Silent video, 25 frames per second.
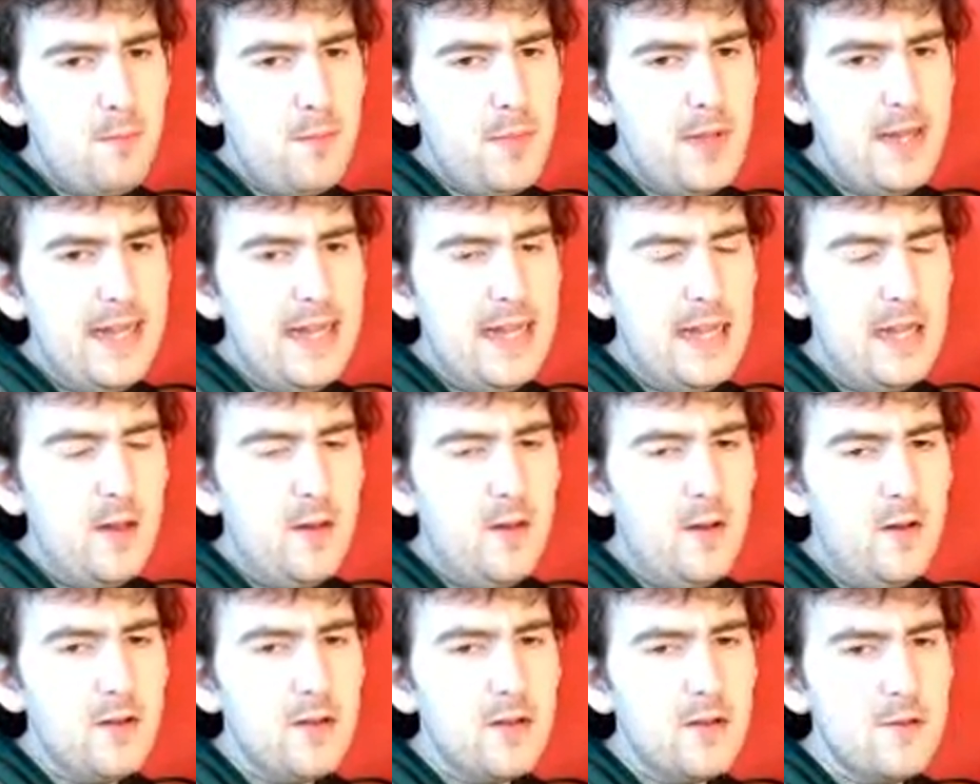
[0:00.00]
Vanilla
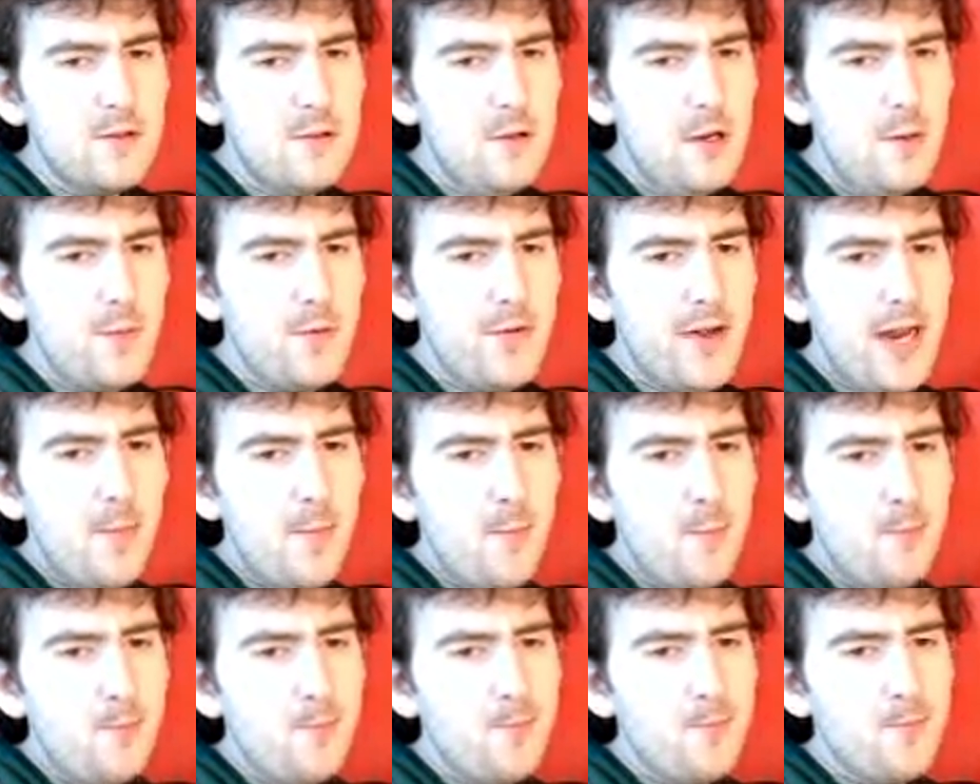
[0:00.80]
or strawberry?
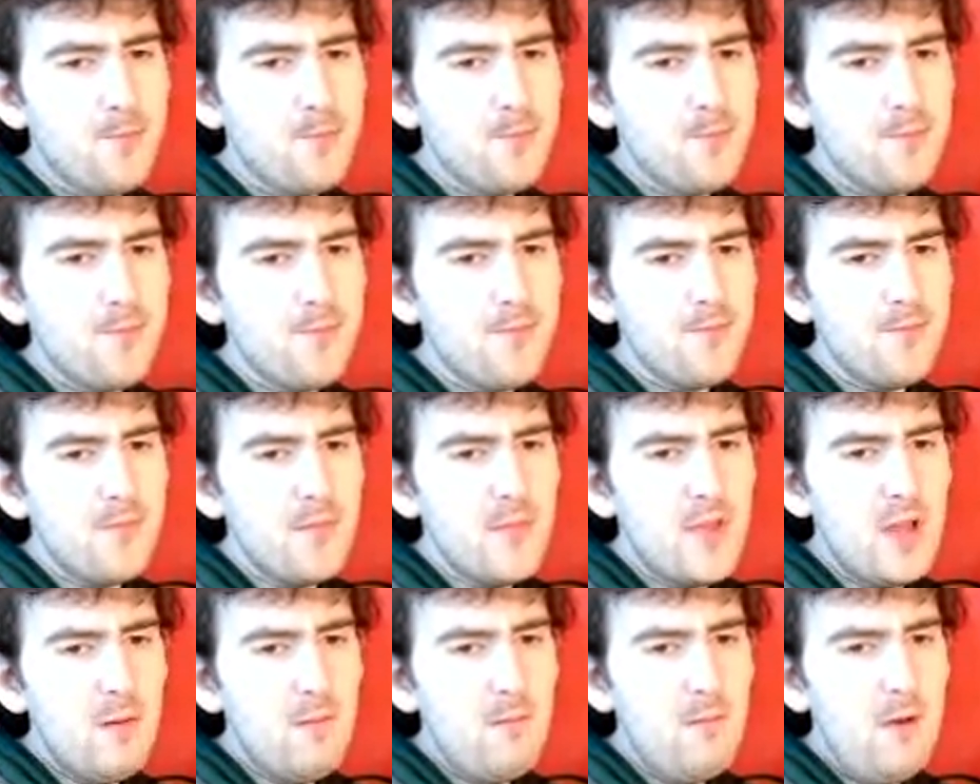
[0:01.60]

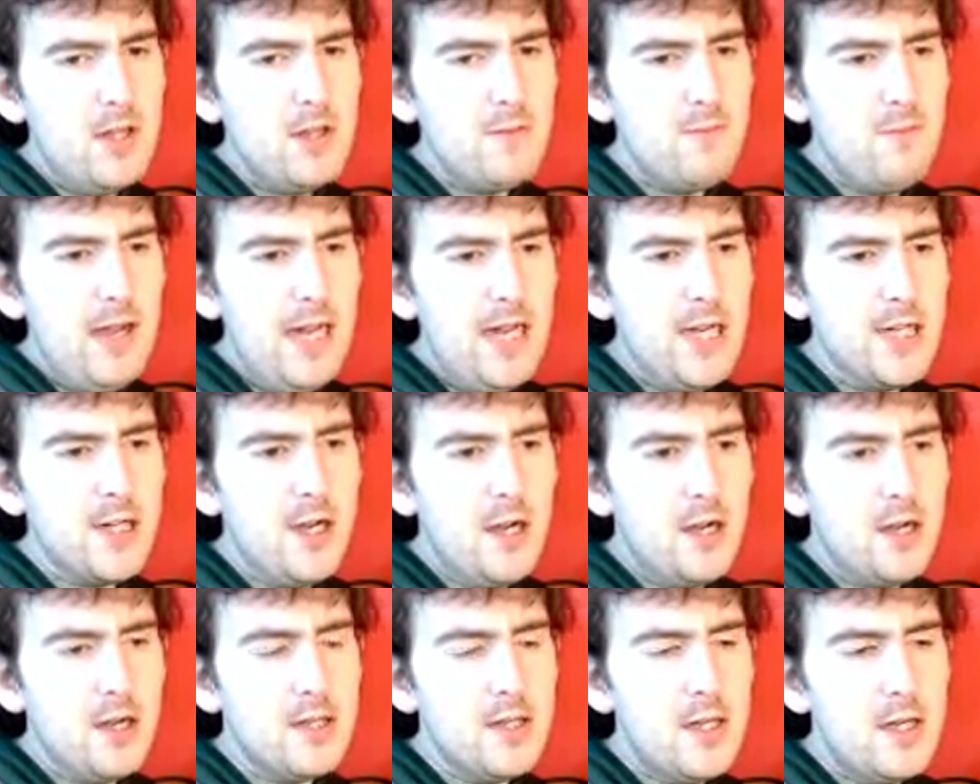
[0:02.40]
What's white
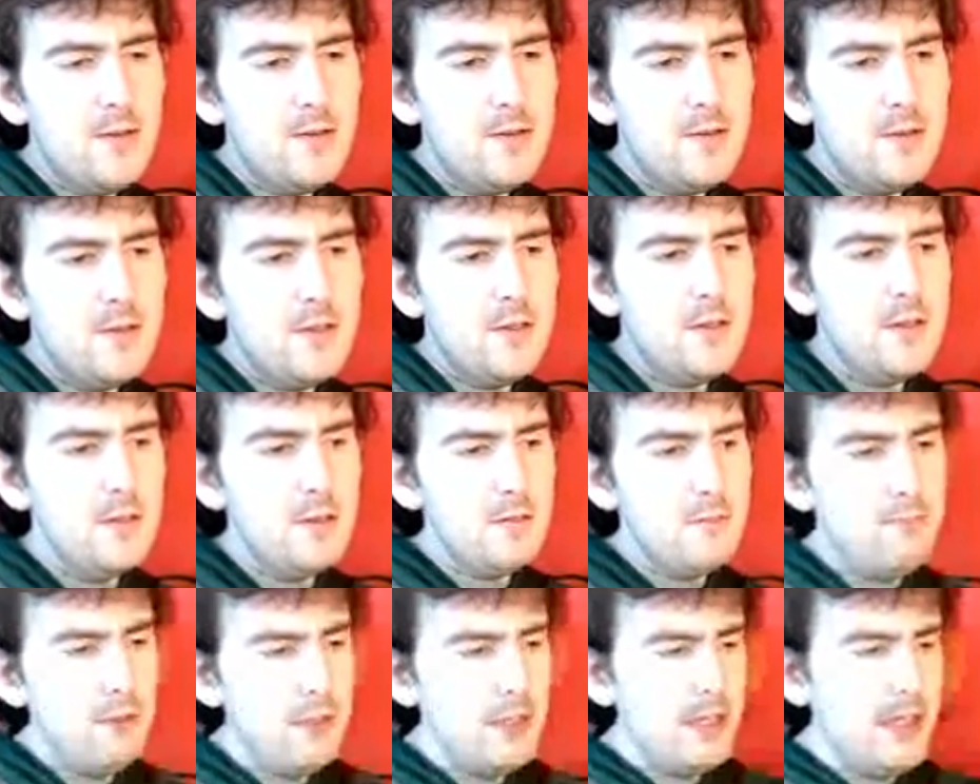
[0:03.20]
chocolate?
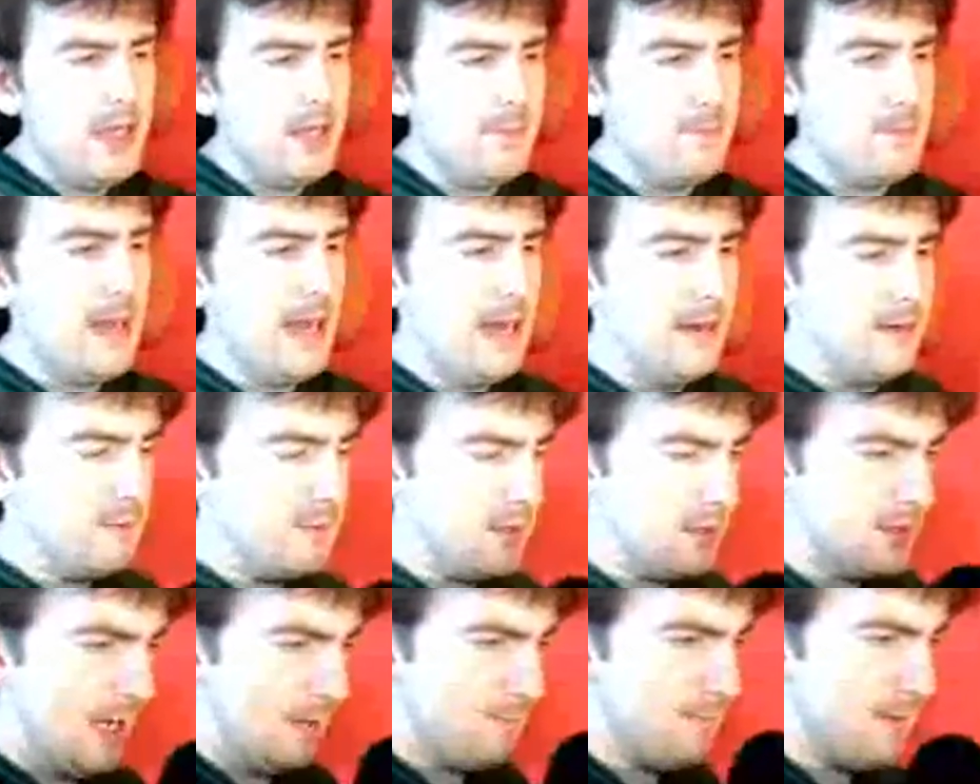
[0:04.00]
Look at this
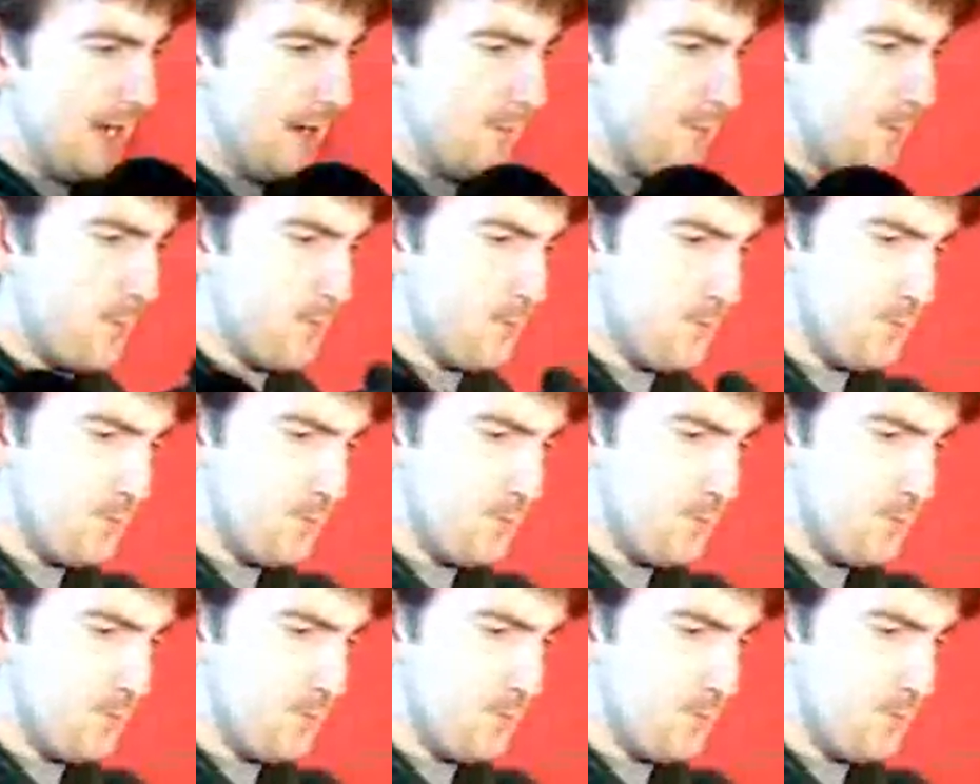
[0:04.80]
tablet.